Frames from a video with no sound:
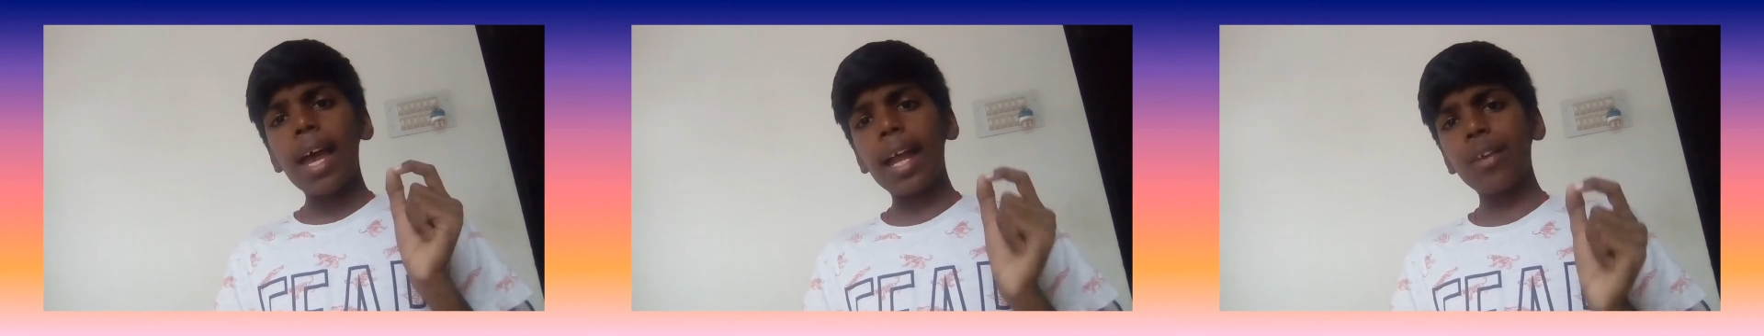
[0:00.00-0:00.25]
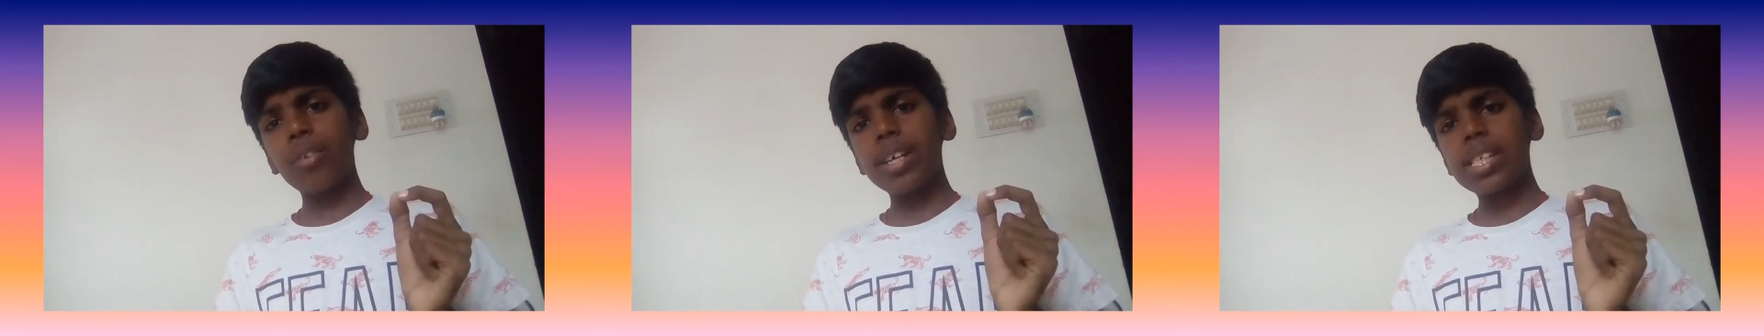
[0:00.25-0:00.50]

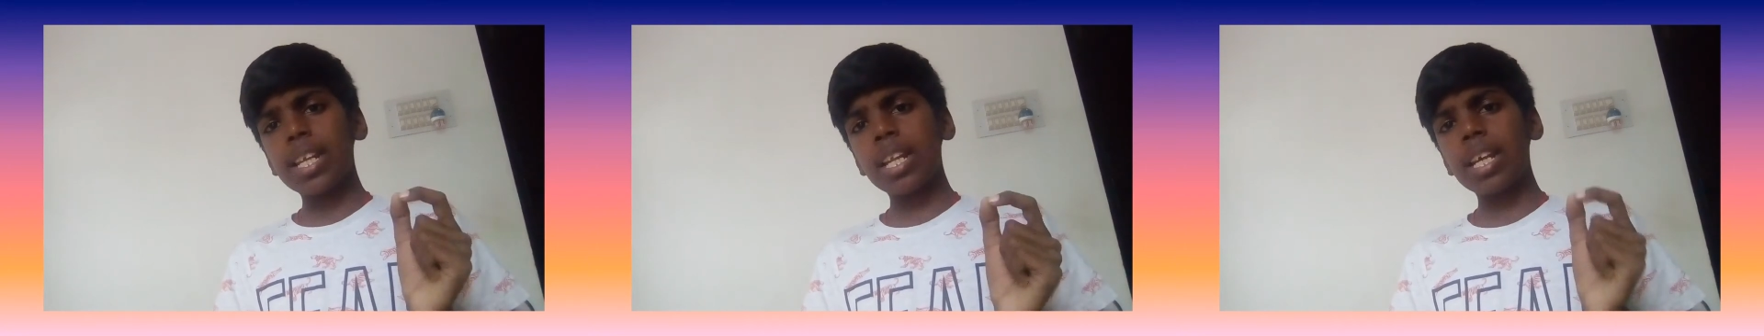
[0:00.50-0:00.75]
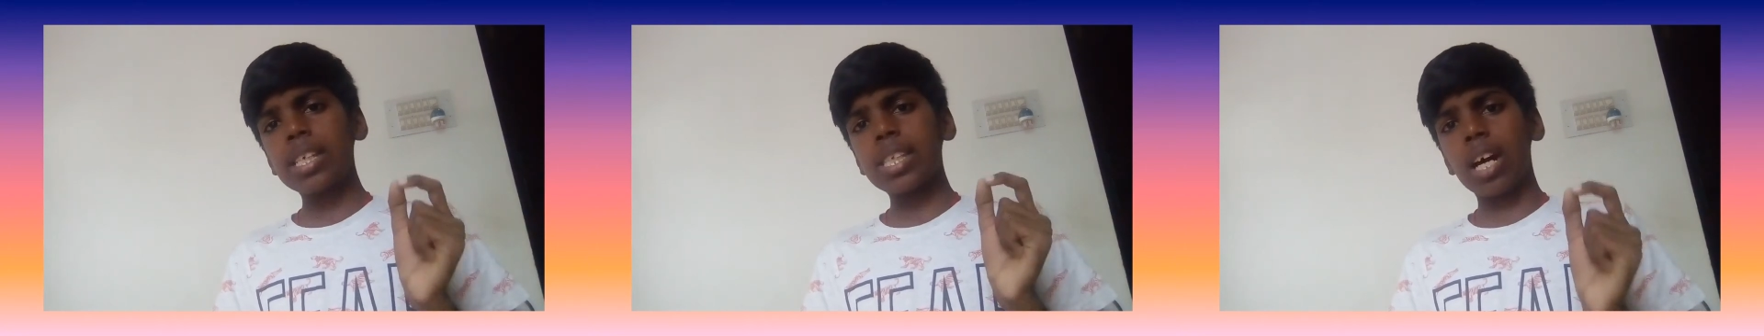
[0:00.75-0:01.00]
And
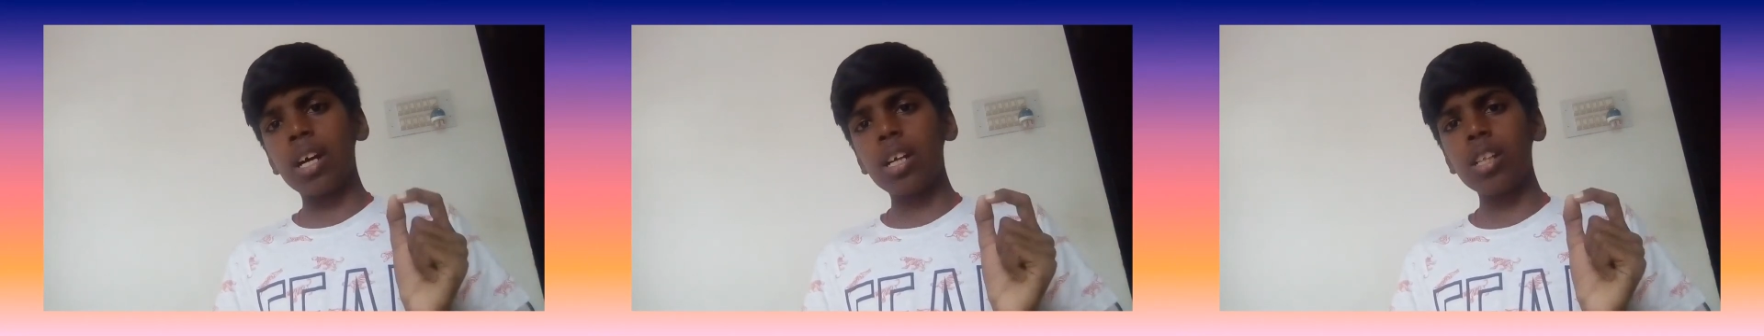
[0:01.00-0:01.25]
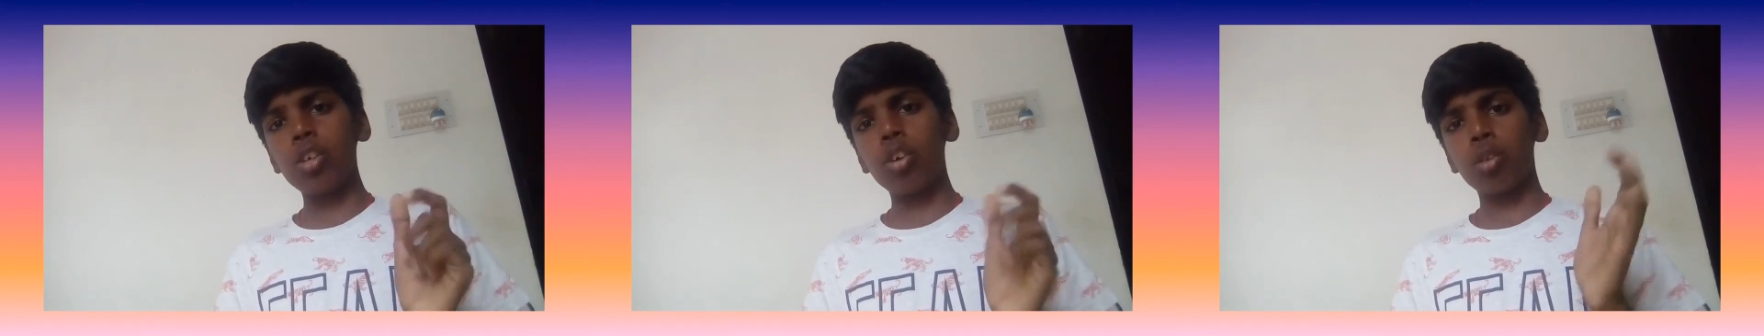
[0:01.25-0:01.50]
recently his
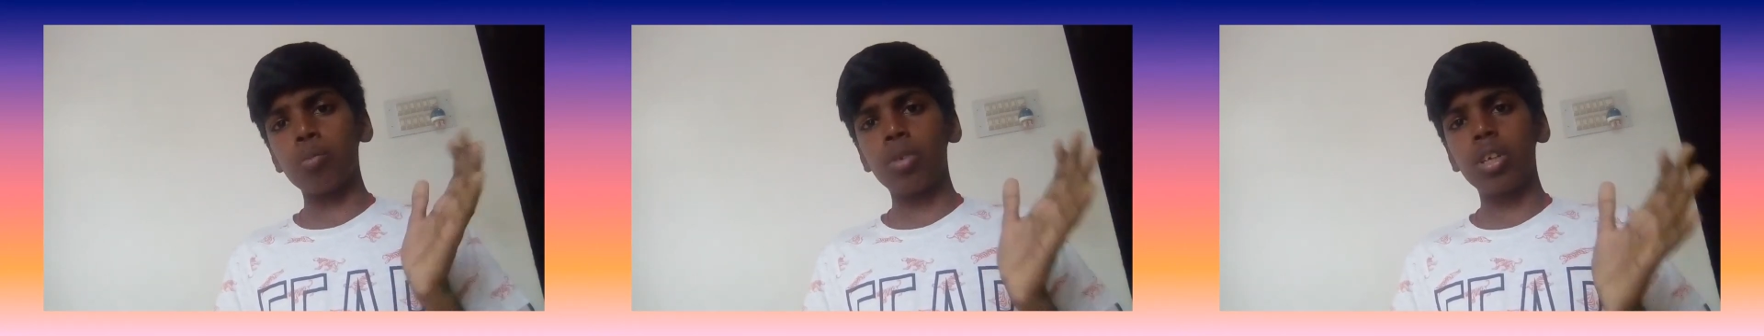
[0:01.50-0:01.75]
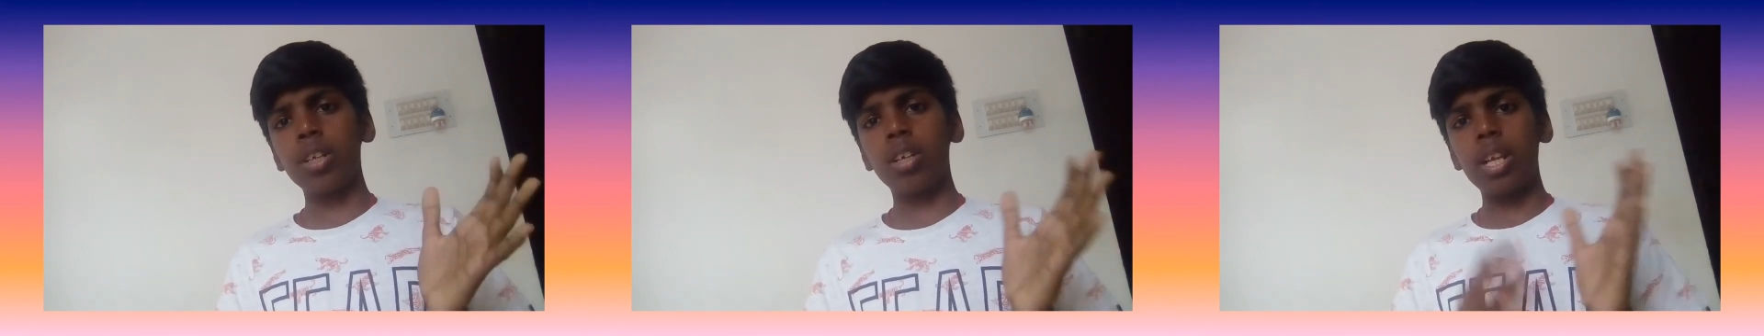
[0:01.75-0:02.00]
uncle got
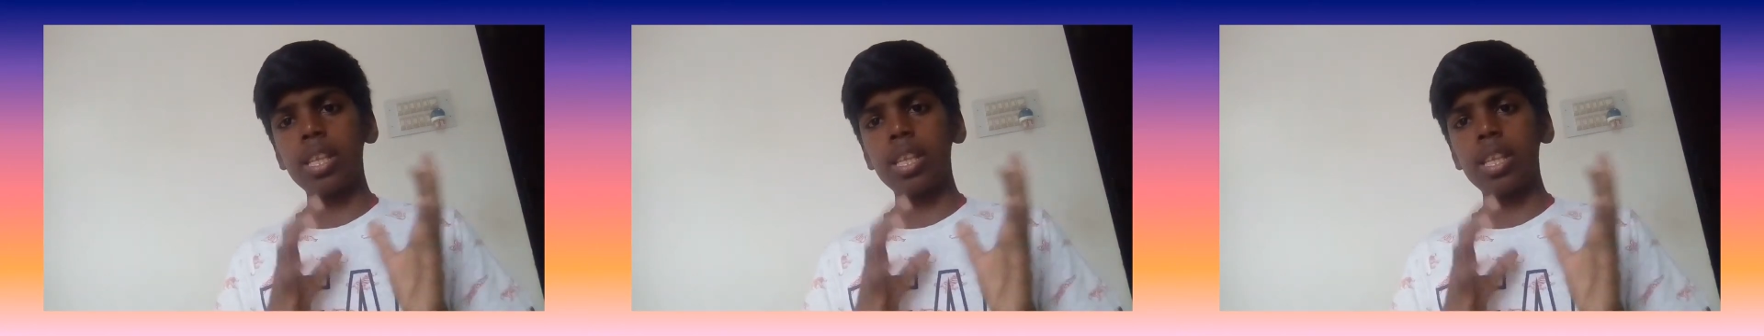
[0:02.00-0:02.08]
murdered